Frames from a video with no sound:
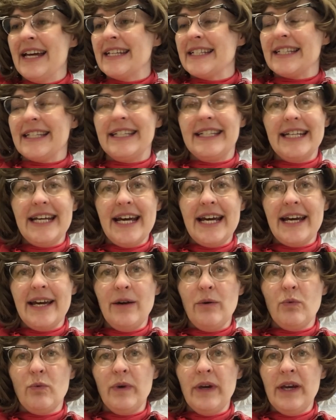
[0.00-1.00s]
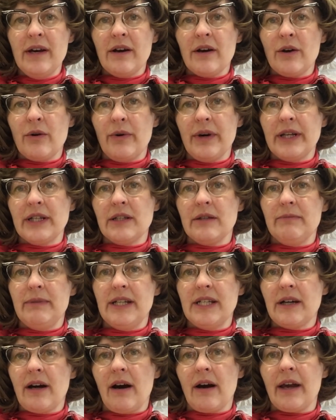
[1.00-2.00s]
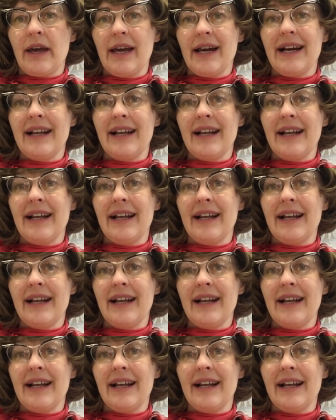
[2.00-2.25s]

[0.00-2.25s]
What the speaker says: Today we are going to be talking